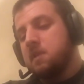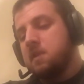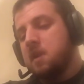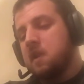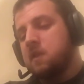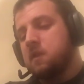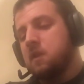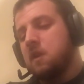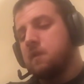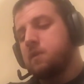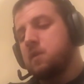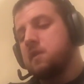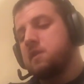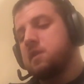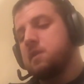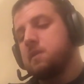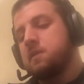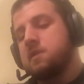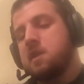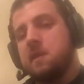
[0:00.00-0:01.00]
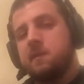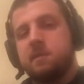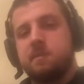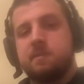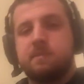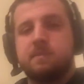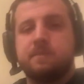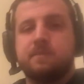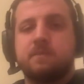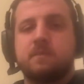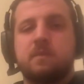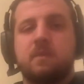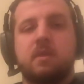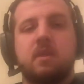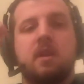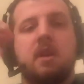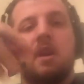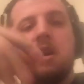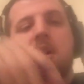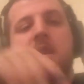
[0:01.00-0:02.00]
That's all for Resident Evil 7.
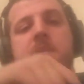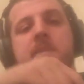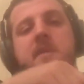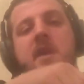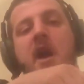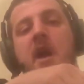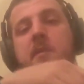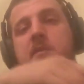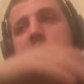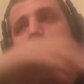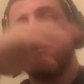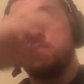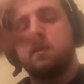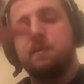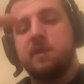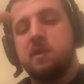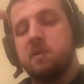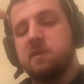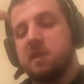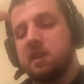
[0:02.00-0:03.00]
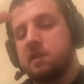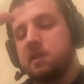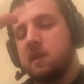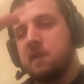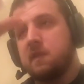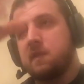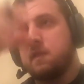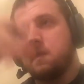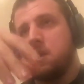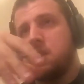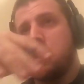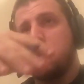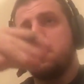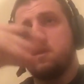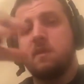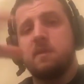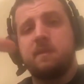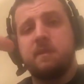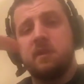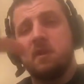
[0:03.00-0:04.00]
I'll be doing more videos like this on
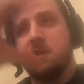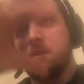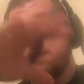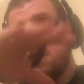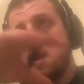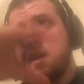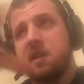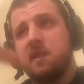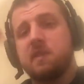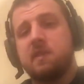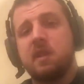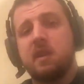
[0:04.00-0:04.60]
other various